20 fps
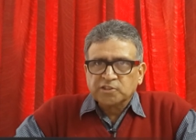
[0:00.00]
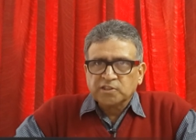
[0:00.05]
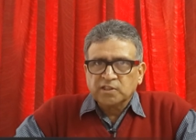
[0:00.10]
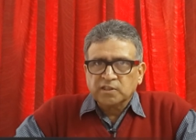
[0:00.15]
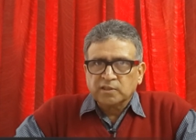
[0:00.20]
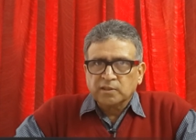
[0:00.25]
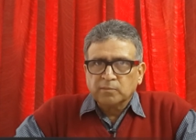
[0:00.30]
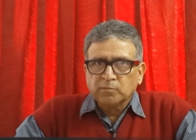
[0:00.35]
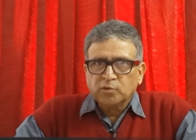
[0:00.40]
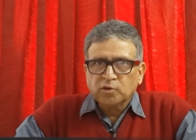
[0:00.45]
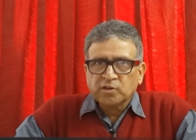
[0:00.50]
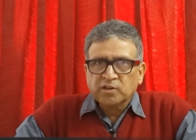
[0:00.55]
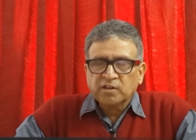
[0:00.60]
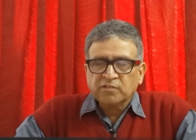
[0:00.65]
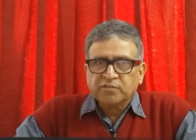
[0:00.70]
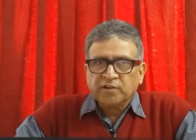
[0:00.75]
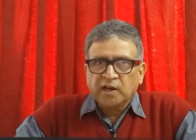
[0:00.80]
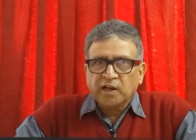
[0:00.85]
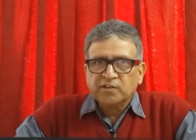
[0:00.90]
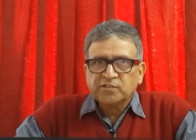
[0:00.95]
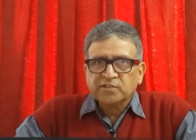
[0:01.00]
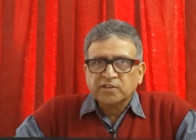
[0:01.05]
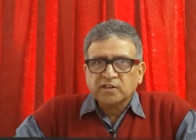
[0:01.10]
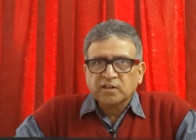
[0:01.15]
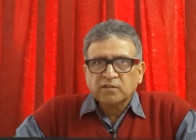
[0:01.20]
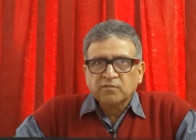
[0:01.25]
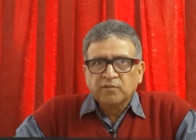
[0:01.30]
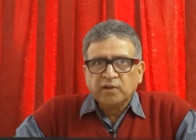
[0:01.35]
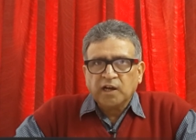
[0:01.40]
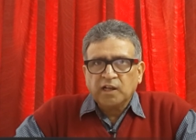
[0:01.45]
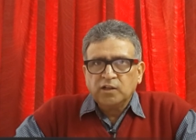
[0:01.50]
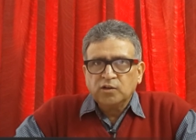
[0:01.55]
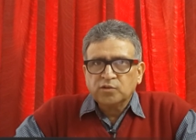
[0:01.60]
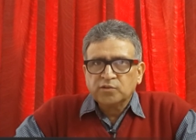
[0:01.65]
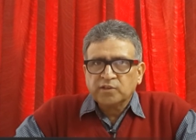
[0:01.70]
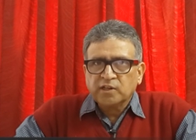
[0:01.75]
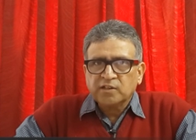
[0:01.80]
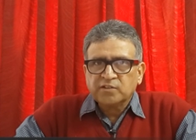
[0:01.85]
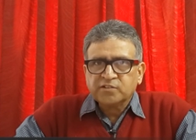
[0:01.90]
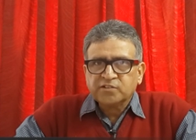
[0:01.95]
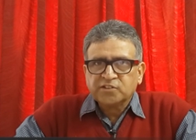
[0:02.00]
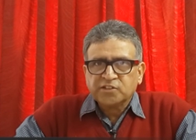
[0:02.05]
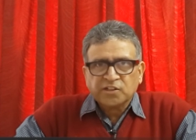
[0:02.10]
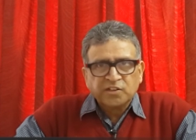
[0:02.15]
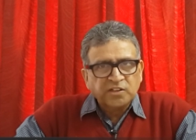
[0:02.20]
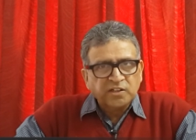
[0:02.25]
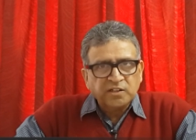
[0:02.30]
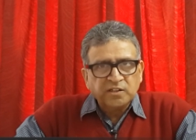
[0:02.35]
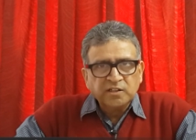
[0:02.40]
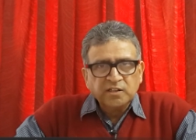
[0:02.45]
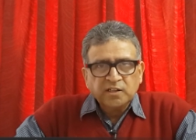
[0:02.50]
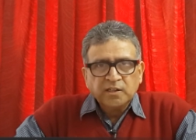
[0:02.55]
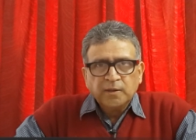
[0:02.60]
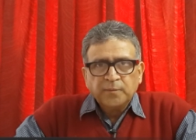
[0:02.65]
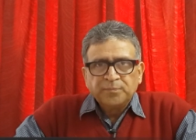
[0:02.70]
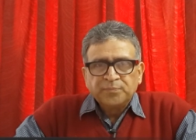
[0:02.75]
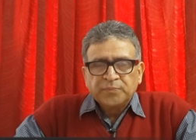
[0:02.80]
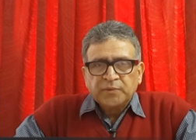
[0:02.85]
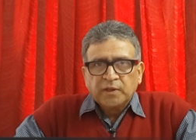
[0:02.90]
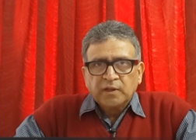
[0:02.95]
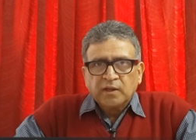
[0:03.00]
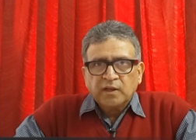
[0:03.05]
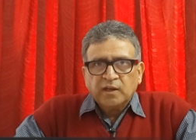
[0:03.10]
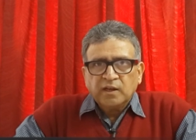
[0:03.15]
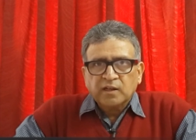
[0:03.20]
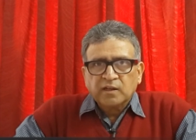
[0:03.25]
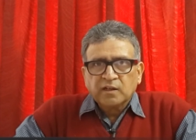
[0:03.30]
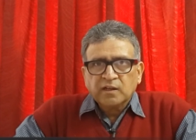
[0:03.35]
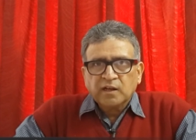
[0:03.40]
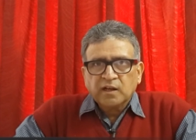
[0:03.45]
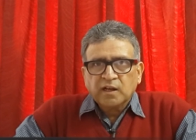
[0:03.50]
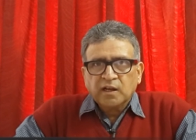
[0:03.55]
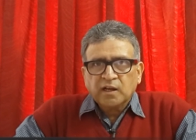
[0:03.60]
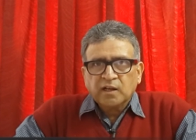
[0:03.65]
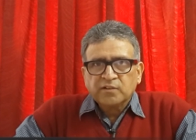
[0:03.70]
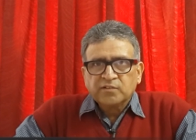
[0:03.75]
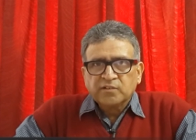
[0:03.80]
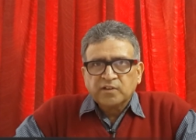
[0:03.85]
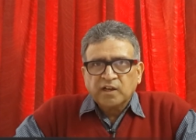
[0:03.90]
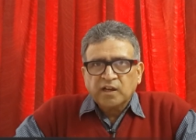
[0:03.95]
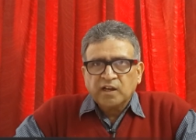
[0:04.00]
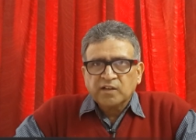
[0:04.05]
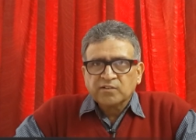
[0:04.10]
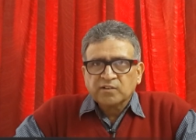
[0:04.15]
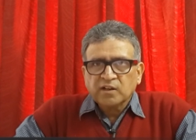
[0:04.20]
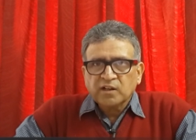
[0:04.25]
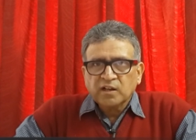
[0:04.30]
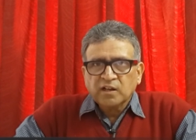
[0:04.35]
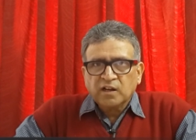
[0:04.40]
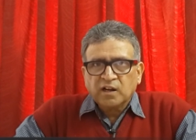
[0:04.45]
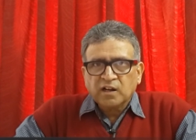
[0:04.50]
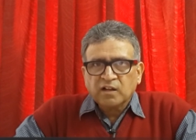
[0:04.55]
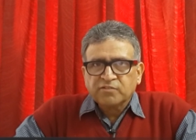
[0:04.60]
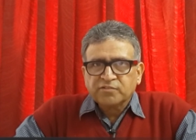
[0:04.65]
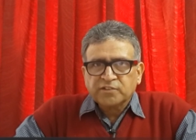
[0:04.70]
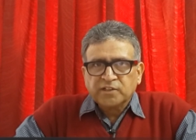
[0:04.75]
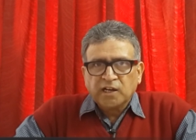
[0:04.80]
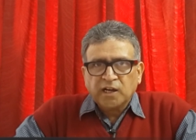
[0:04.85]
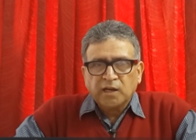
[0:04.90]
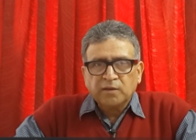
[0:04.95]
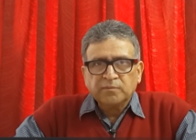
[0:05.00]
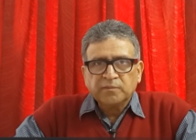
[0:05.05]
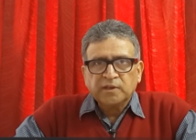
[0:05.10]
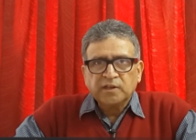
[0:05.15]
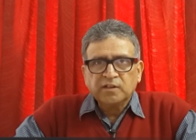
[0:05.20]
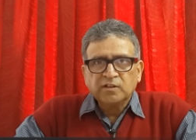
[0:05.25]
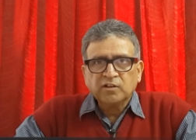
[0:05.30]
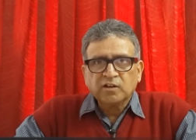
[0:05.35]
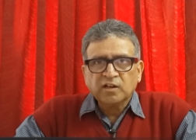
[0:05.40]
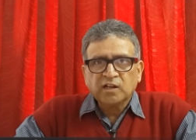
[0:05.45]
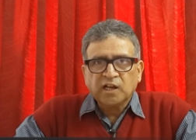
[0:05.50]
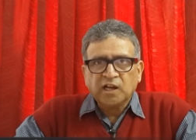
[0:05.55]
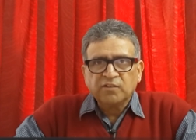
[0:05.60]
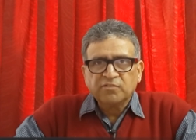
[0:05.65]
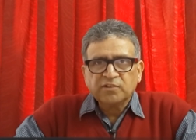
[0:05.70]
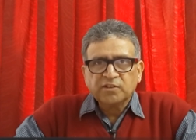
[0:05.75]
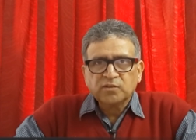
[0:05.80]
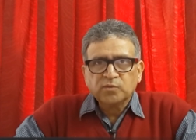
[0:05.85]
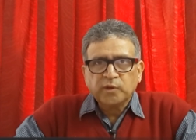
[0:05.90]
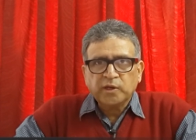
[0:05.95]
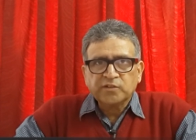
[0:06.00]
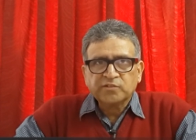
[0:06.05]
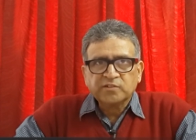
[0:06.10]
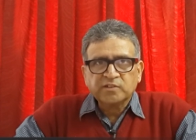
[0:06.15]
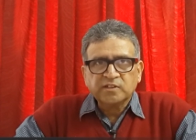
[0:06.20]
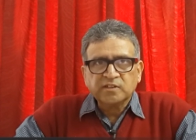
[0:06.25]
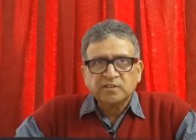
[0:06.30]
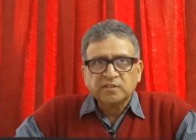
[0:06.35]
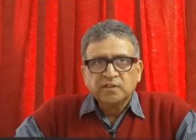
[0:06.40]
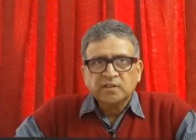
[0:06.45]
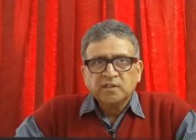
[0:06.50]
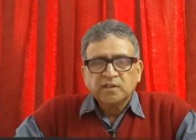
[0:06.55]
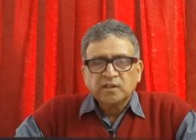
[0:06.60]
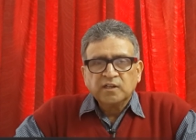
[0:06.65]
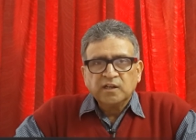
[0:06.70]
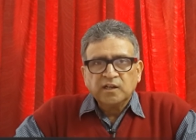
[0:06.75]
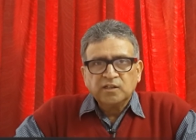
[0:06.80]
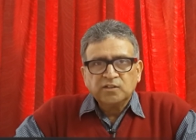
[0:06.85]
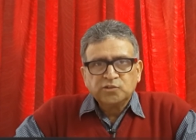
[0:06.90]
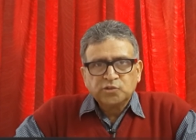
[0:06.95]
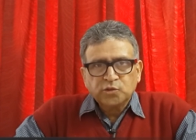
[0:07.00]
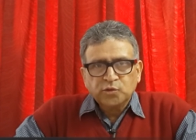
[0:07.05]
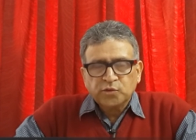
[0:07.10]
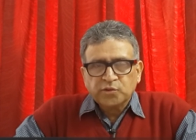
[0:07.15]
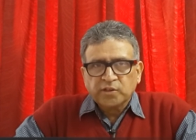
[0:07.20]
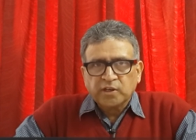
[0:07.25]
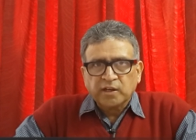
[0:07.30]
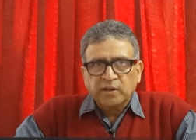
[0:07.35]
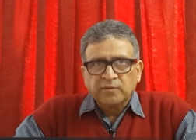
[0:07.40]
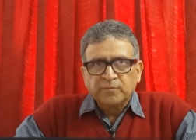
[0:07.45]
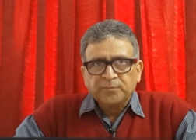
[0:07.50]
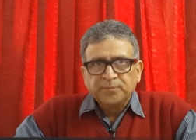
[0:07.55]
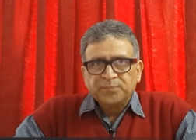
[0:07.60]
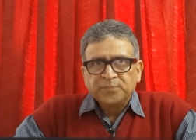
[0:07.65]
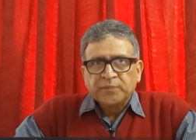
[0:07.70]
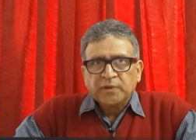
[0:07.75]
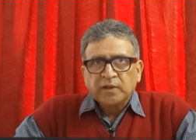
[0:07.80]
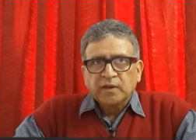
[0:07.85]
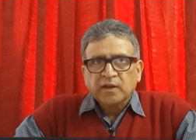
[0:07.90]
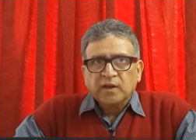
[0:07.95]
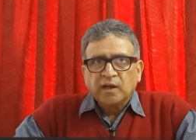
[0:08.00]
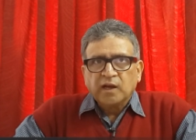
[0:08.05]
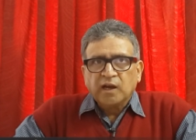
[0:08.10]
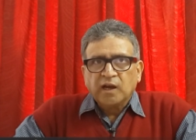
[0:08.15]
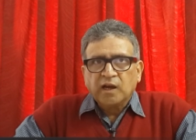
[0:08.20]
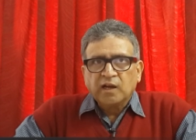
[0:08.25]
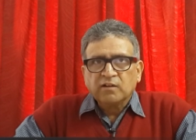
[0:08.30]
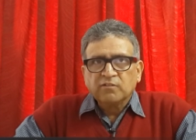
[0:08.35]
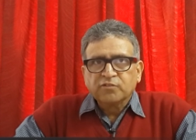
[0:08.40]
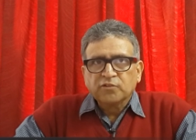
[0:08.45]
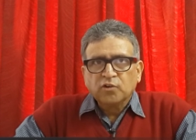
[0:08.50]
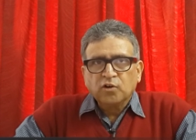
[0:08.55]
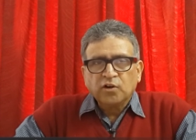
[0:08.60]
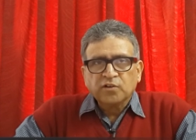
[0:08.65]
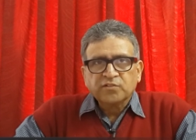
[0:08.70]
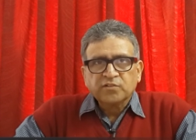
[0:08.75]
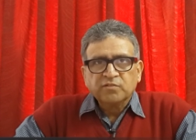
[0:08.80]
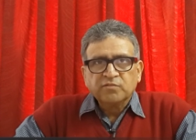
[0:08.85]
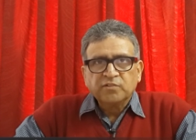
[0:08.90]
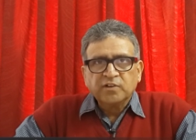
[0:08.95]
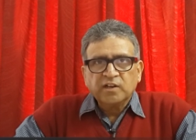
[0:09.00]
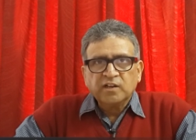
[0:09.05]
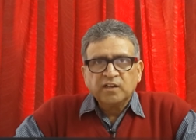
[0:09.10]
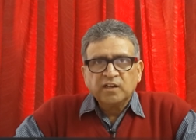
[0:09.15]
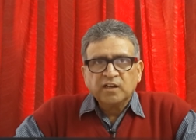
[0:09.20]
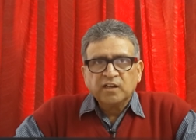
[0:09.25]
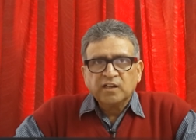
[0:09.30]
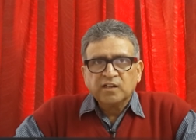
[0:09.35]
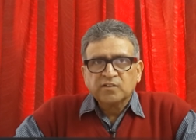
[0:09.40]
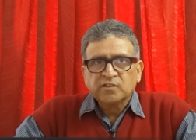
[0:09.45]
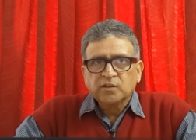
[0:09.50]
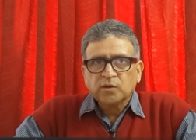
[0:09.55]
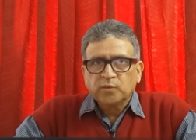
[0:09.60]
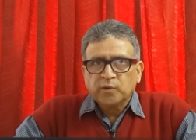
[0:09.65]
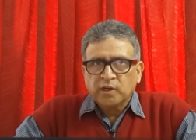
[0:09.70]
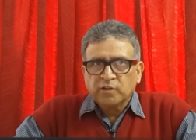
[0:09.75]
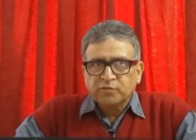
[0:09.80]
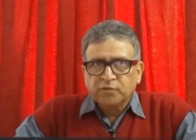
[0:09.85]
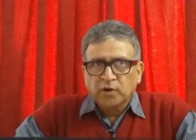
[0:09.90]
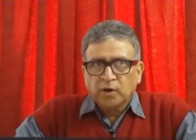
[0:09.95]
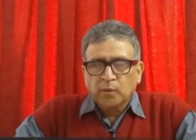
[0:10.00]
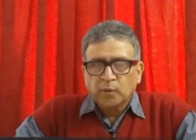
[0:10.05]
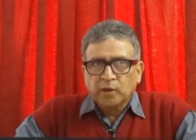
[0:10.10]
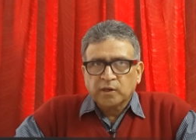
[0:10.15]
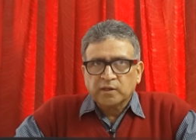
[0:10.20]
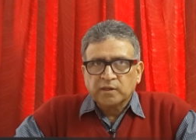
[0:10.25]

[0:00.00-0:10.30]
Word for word: The book defines certain values as shitty. It uh, says a lot of time in your life is wasted in choosing and of course, failure is the way forward.